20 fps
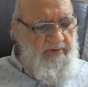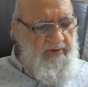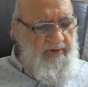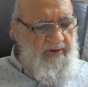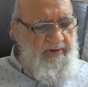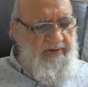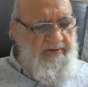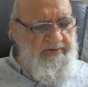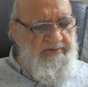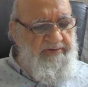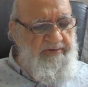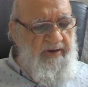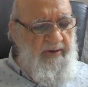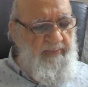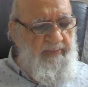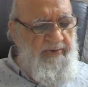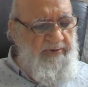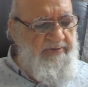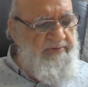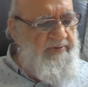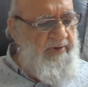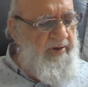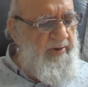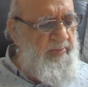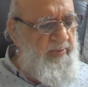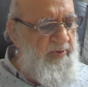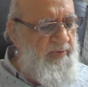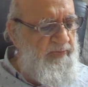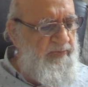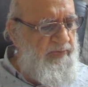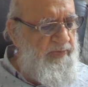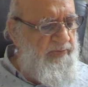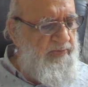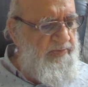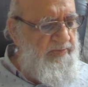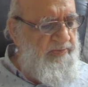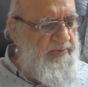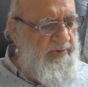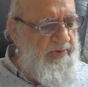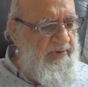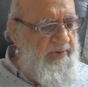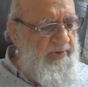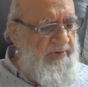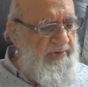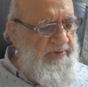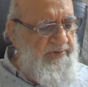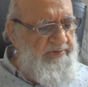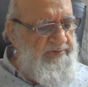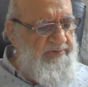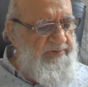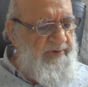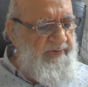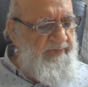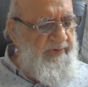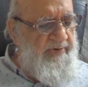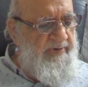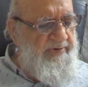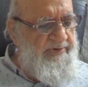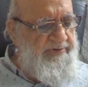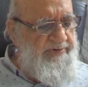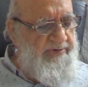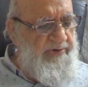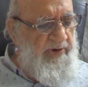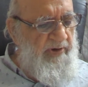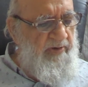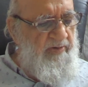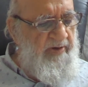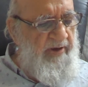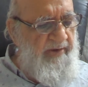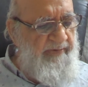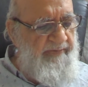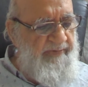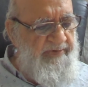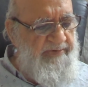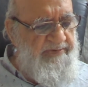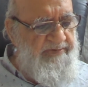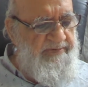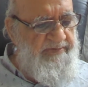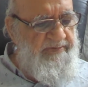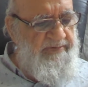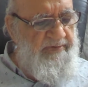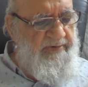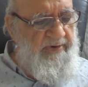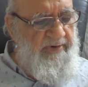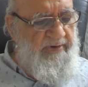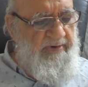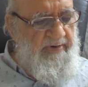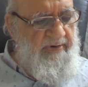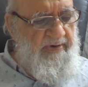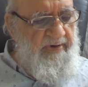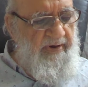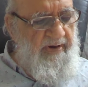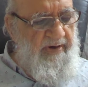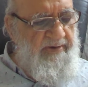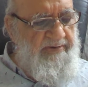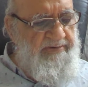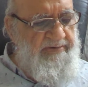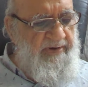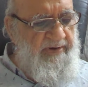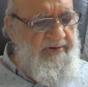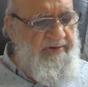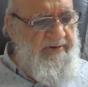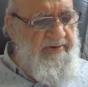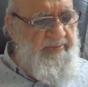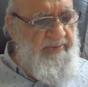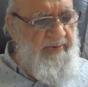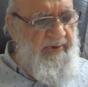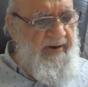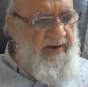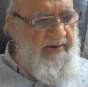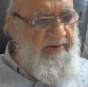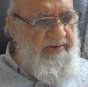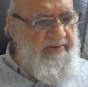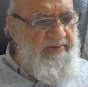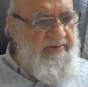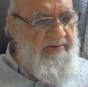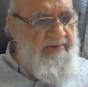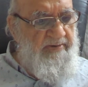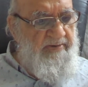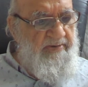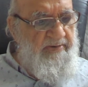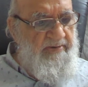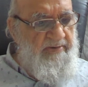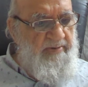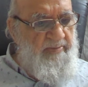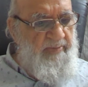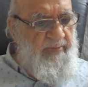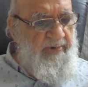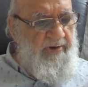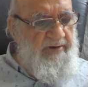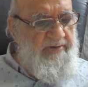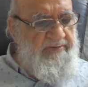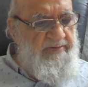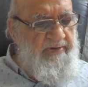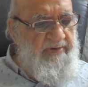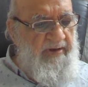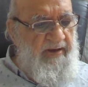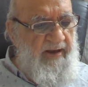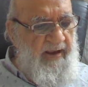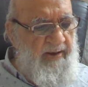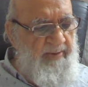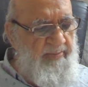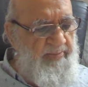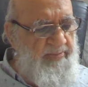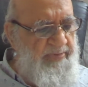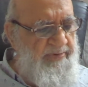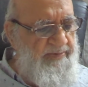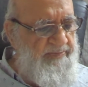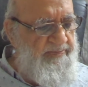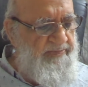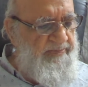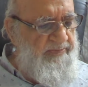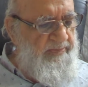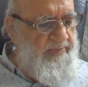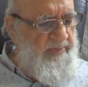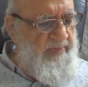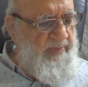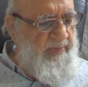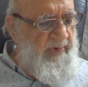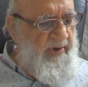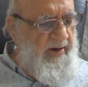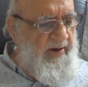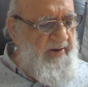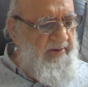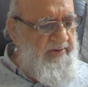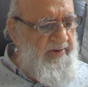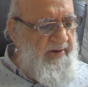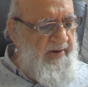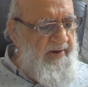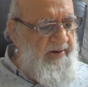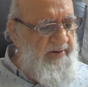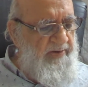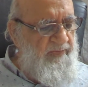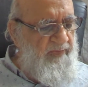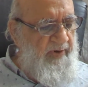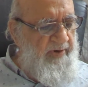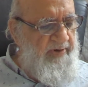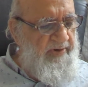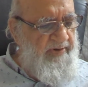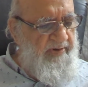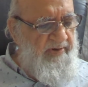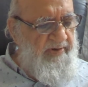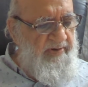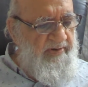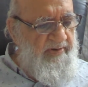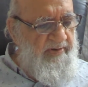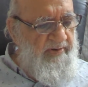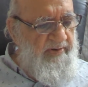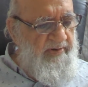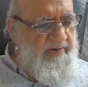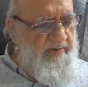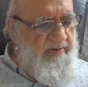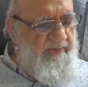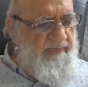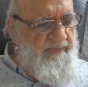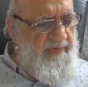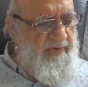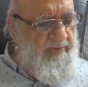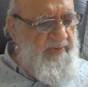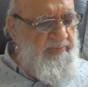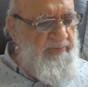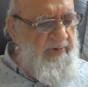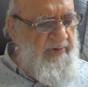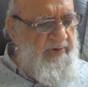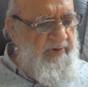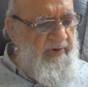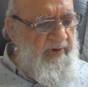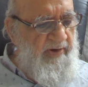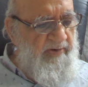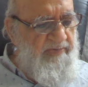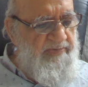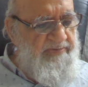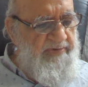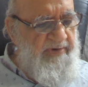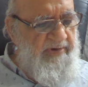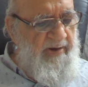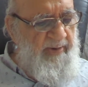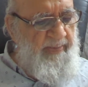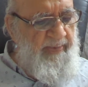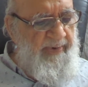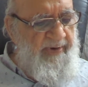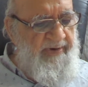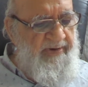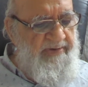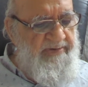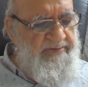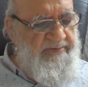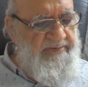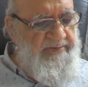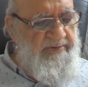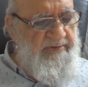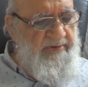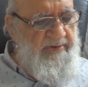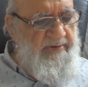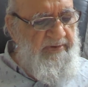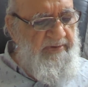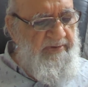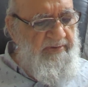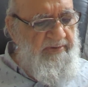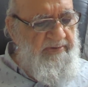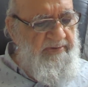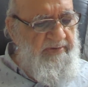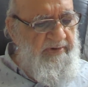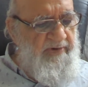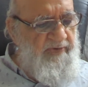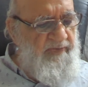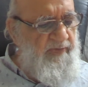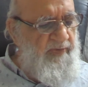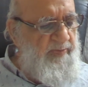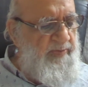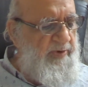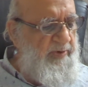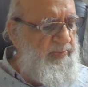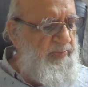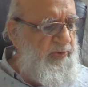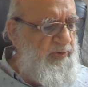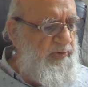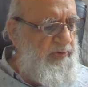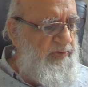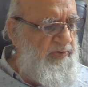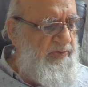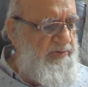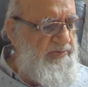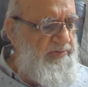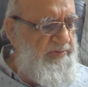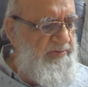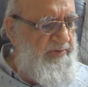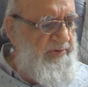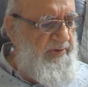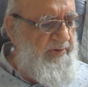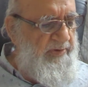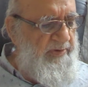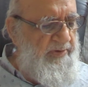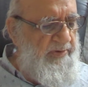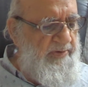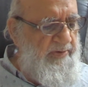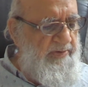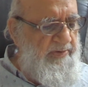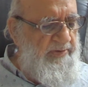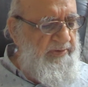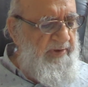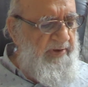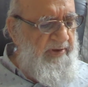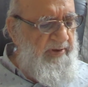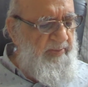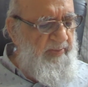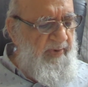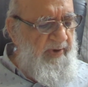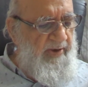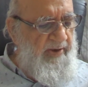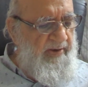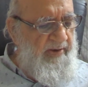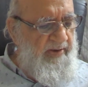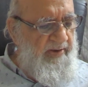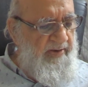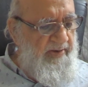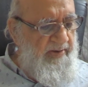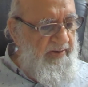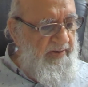and established above you seven strong heavens and set a bright blazing lamp and rained water from the clouds in abundance that we may produce thereby